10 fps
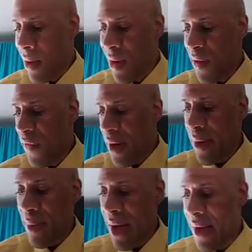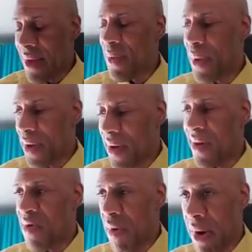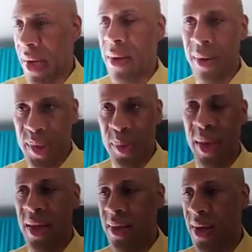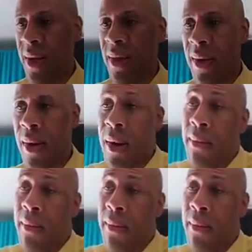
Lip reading: Good friend of mine. We're drawing close with each other.